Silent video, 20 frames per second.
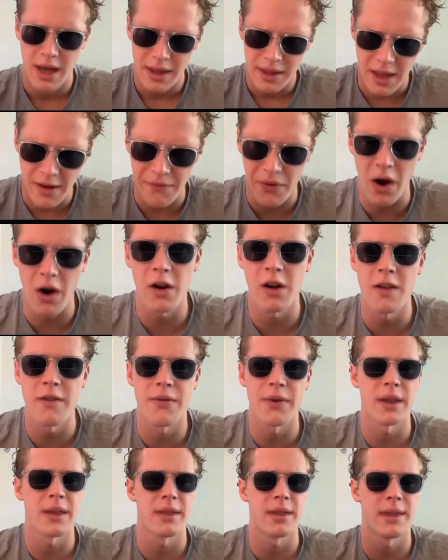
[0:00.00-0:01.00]

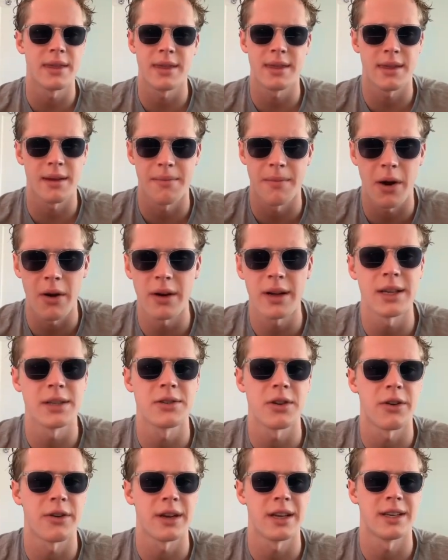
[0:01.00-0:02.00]
The market's
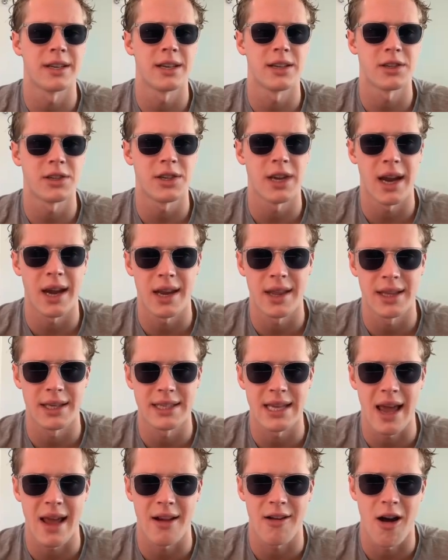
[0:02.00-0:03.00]
already initiated the
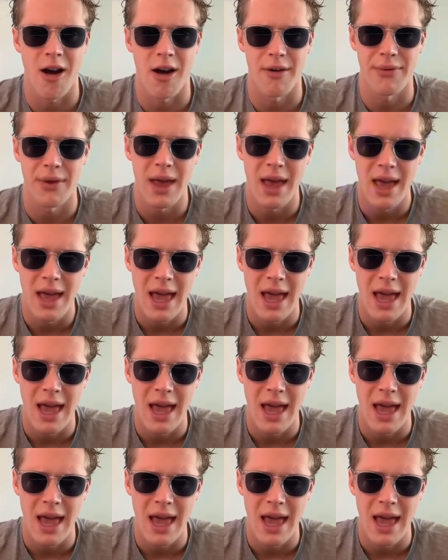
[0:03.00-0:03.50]
takeoff,